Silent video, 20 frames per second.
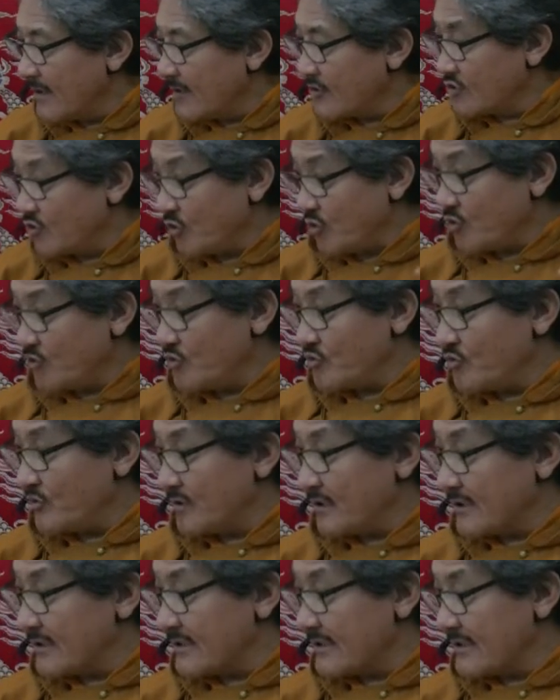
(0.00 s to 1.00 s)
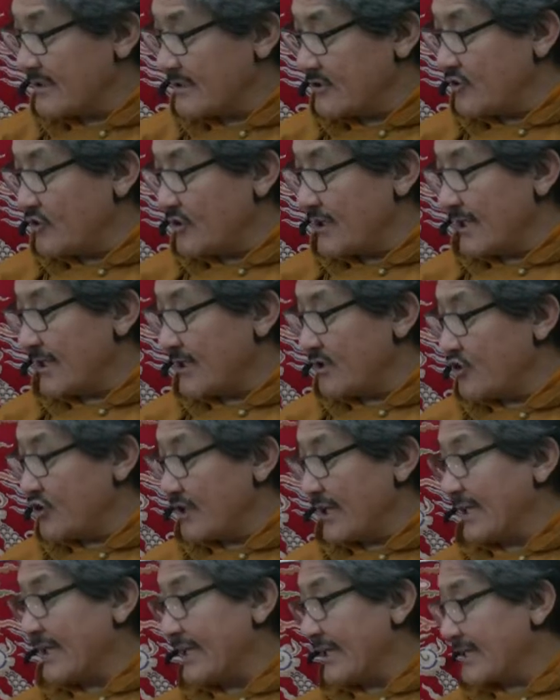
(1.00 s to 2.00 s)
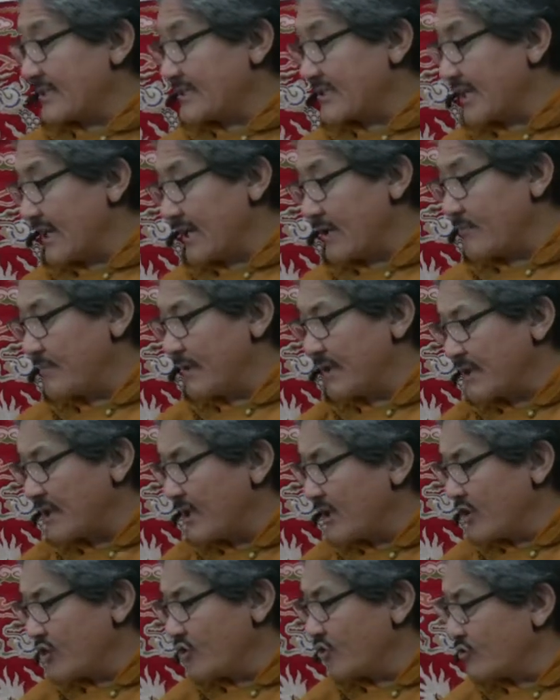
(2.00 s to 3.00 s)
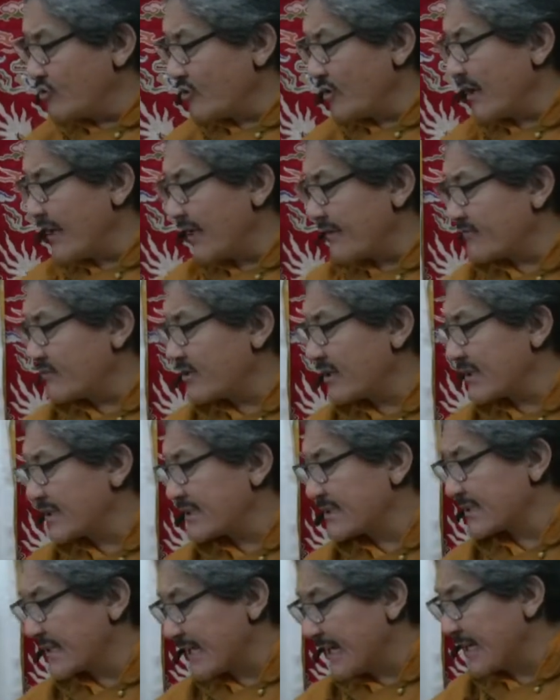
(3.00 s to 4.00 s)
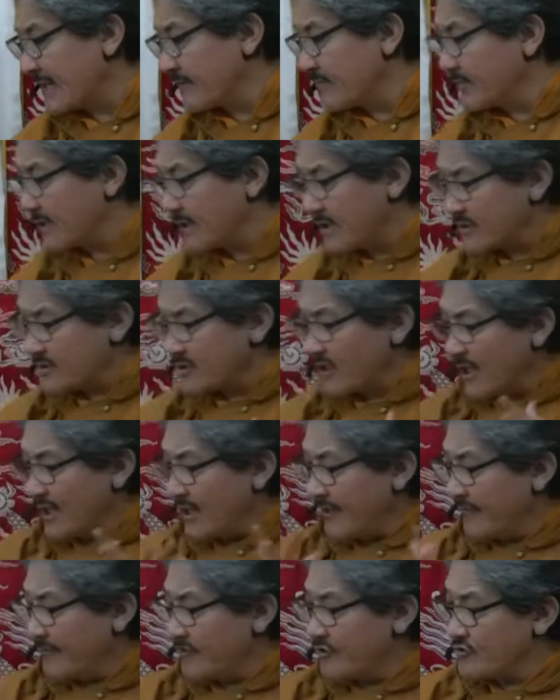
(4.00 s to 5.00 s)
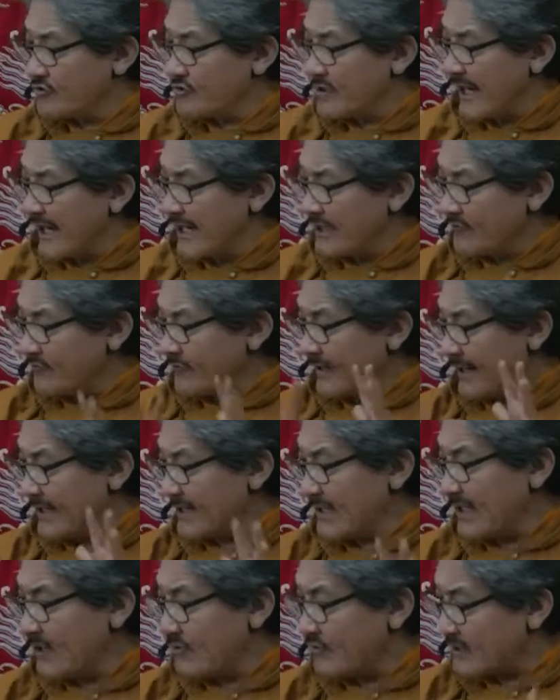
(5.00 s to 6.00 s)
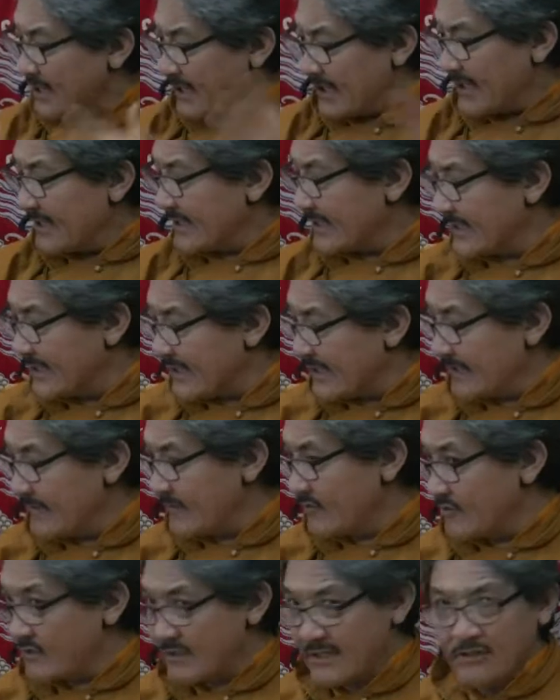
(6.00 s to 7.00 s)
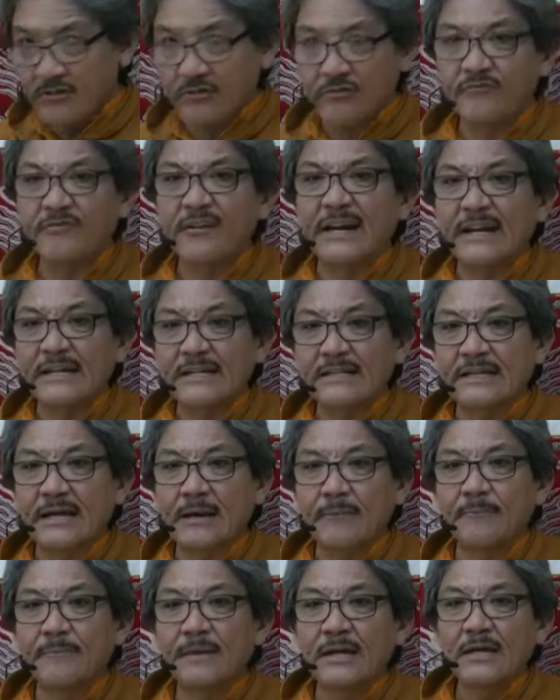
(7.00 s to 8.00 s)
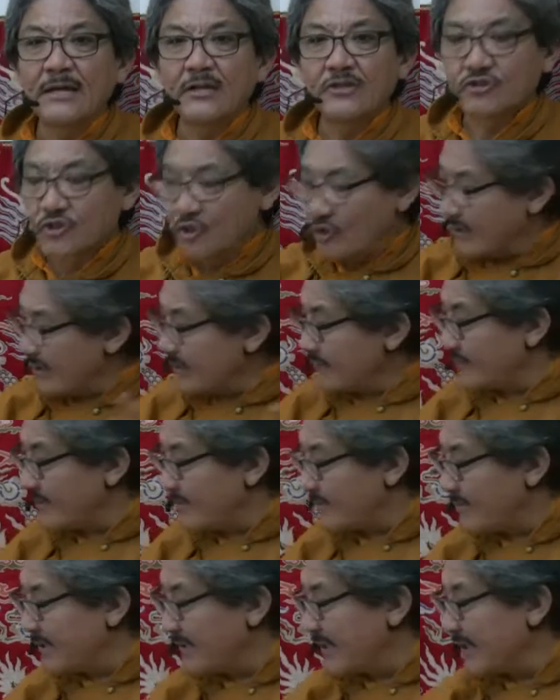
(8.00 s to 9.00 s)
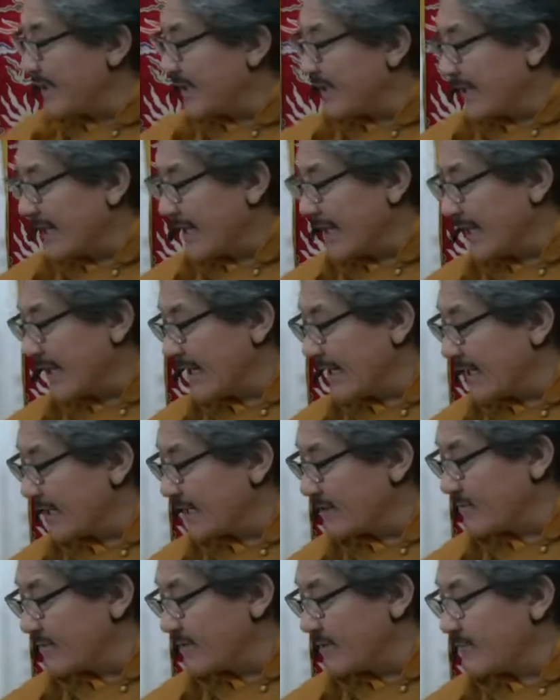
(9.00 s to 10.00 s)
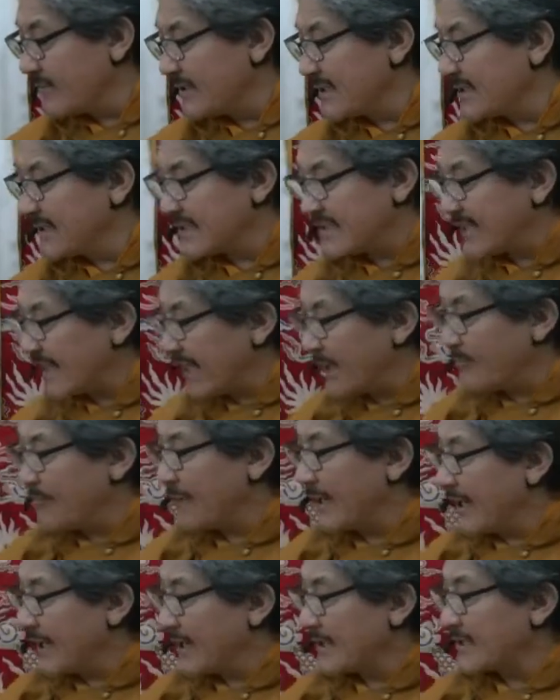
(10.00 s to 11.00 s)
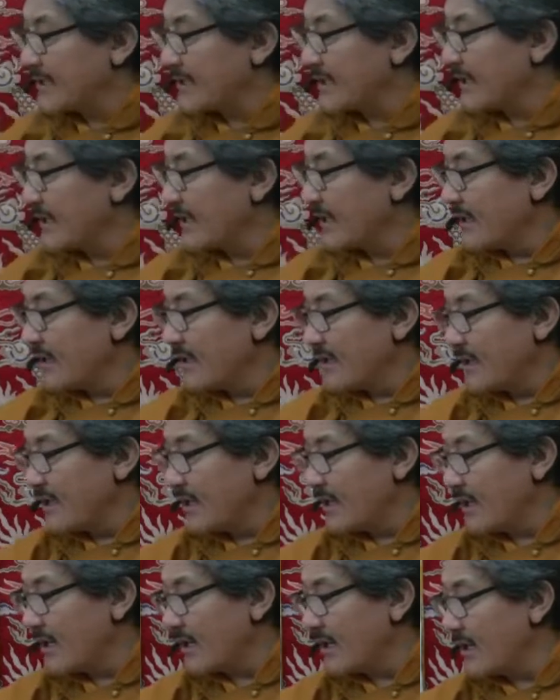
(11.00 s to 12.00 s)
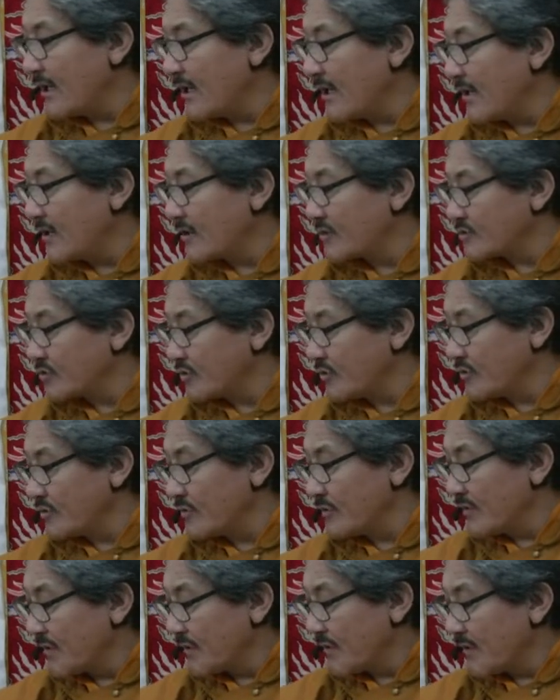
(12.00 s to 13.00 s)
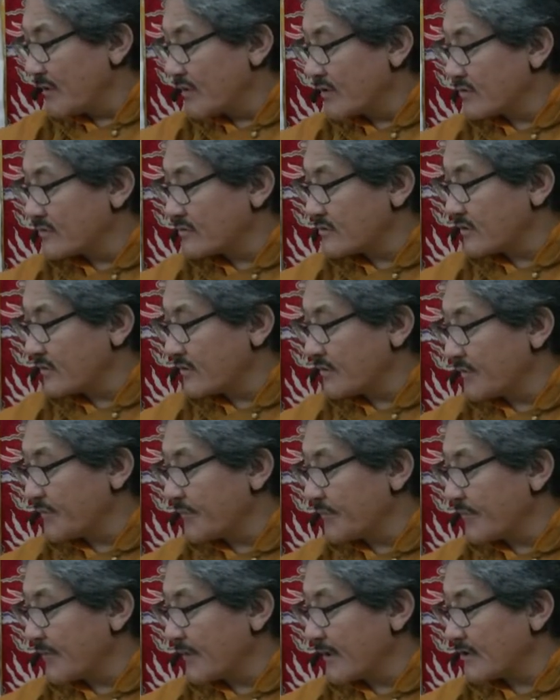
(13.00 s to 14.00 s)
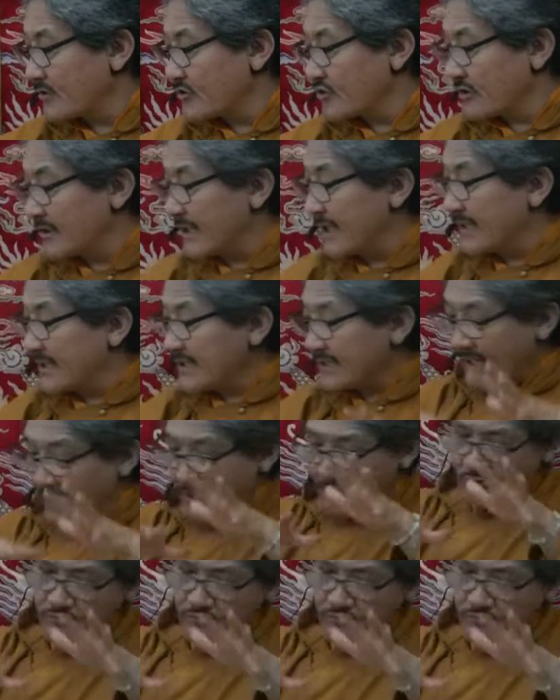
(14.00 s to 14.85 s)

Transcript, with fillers: So you, are, you, get, you can get scared, but you don't have to get scared because if you try to find out, you cannot find that. So it will be, uh, it will be disappeared. Uh, so so, so that is how